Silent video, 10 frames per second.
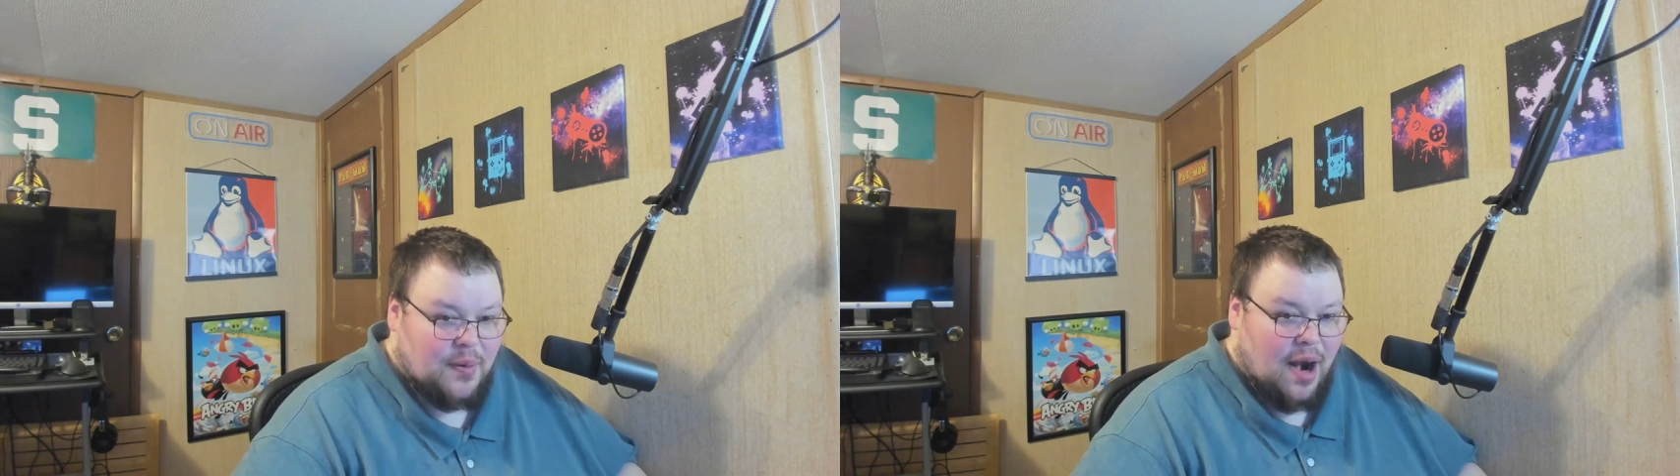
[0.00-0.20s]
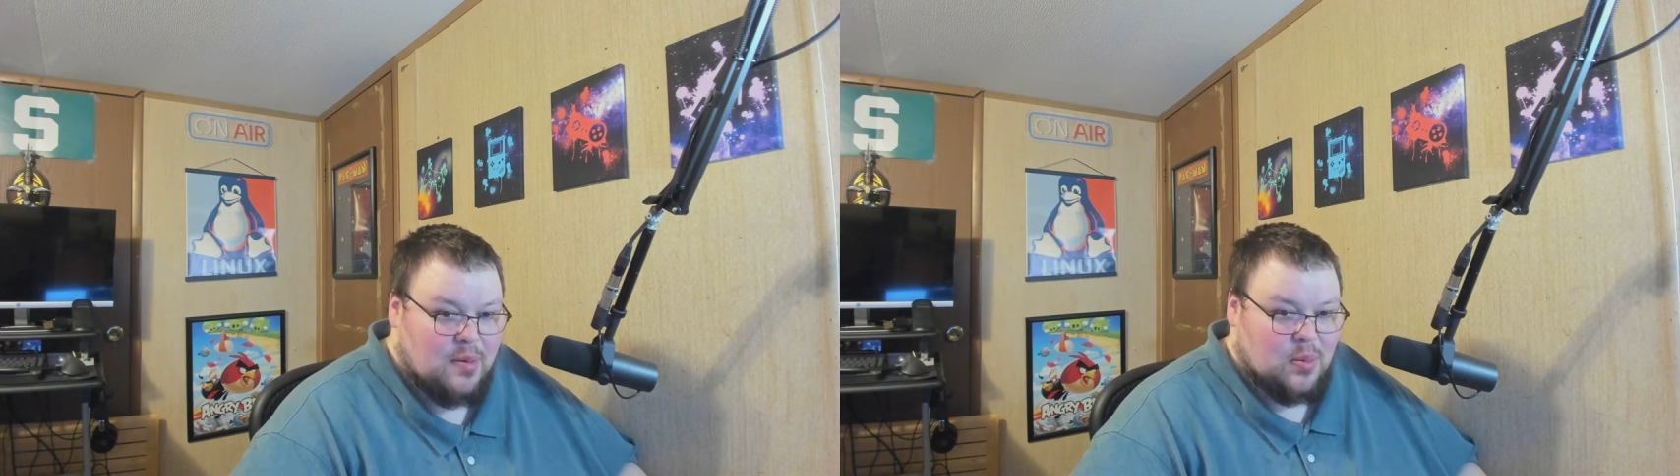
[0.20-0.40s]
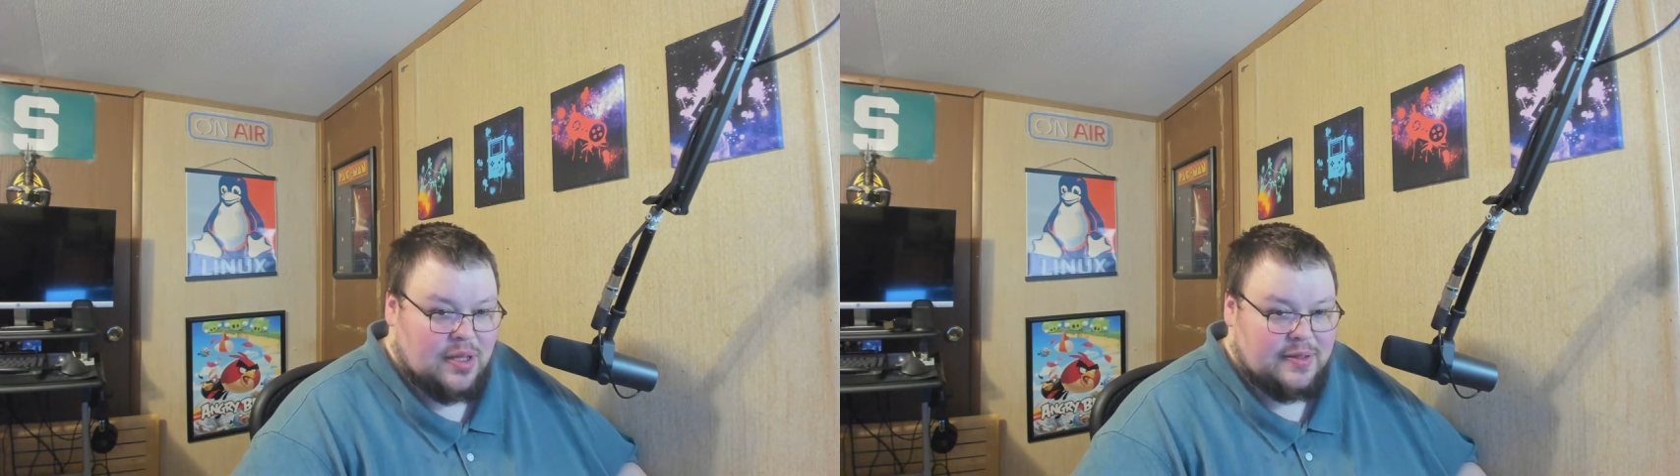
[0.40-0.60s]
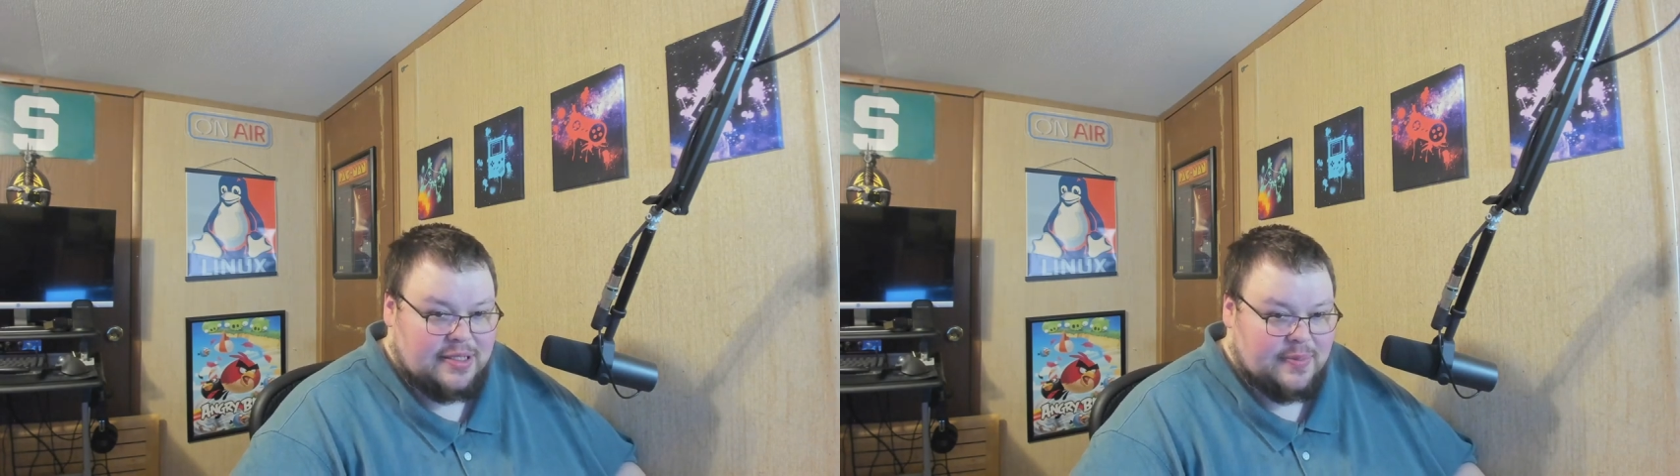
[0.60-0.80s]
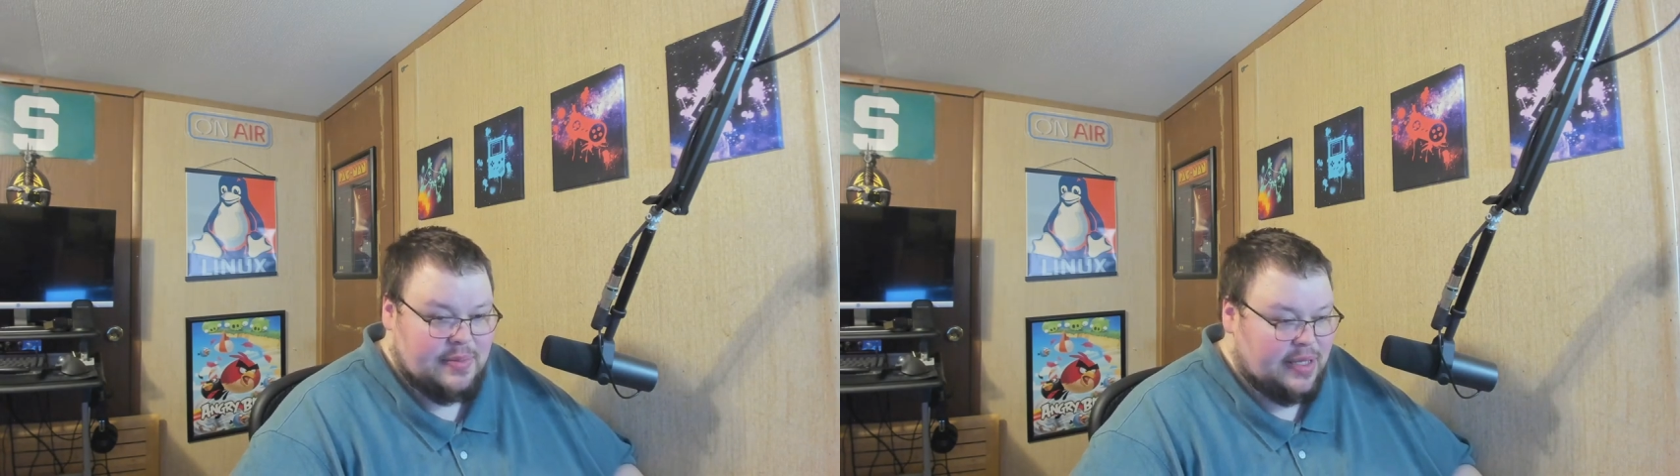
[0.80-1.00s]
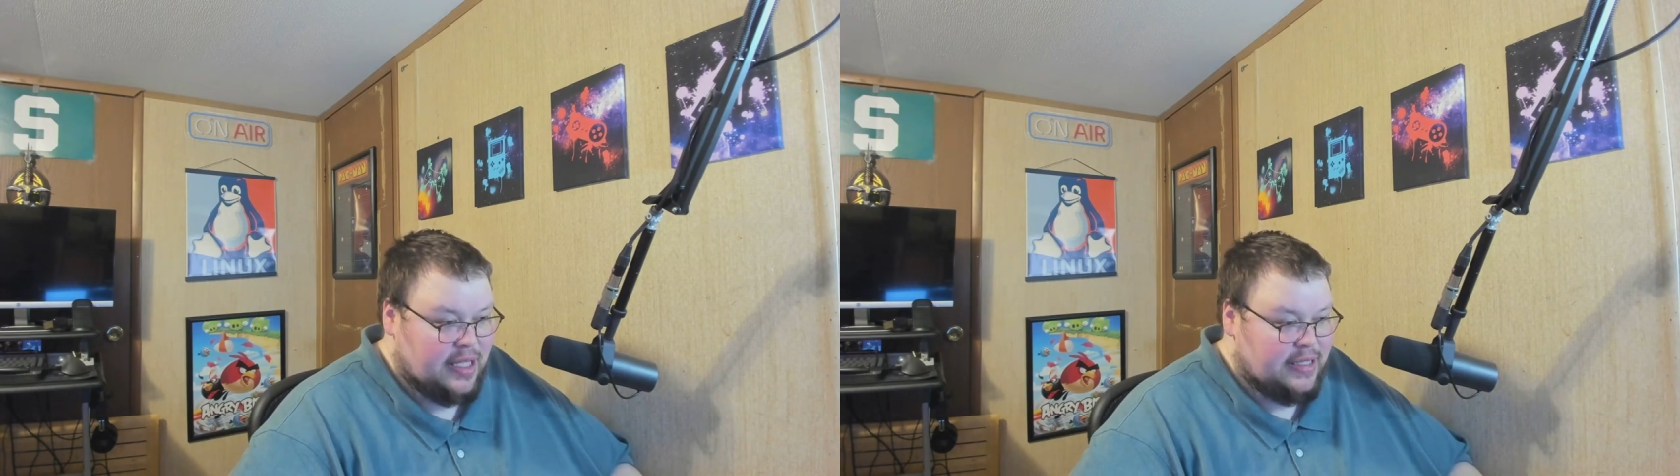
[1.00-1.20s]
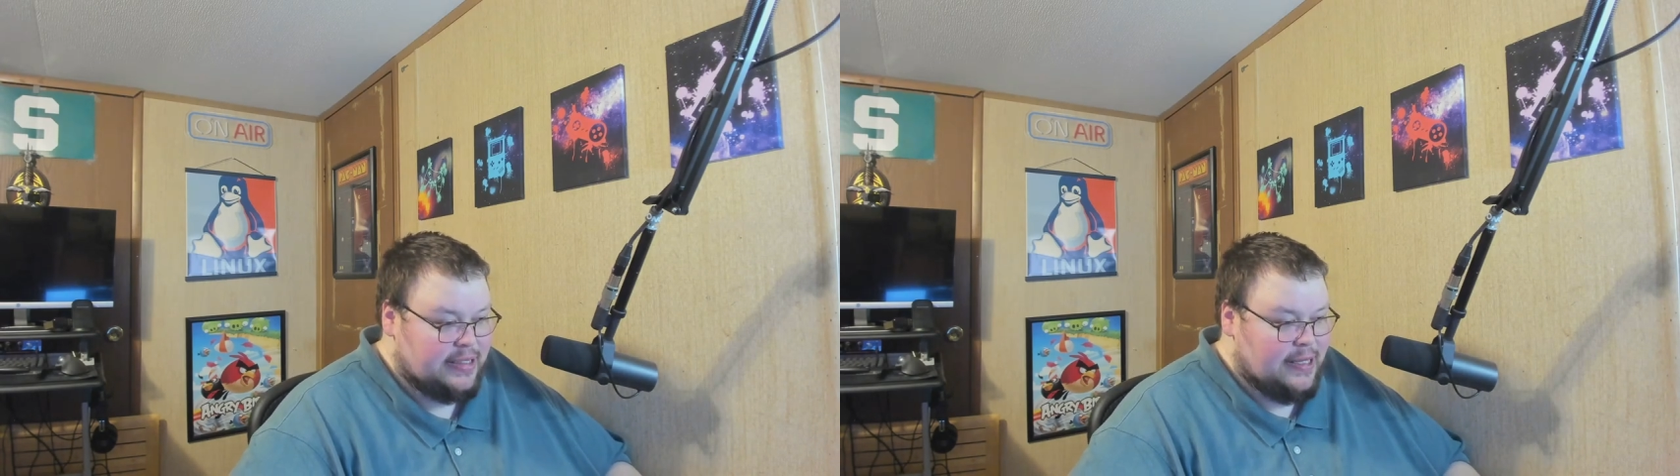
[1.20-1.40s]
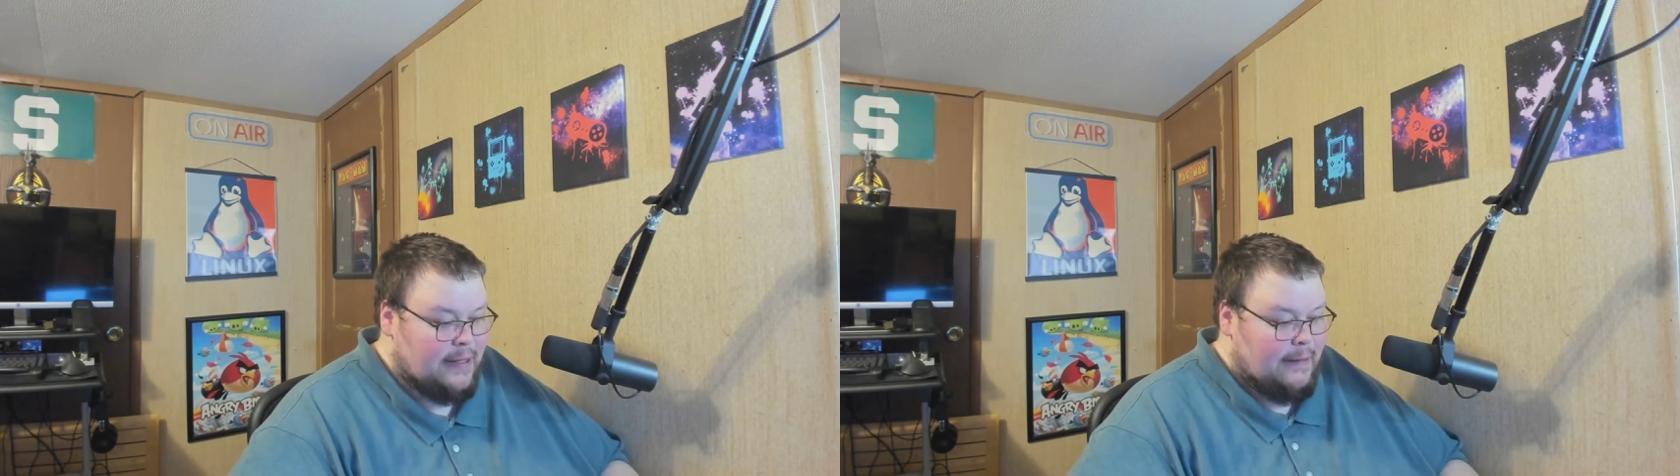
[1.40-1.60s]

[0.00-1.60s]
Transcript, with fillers: probably, simply because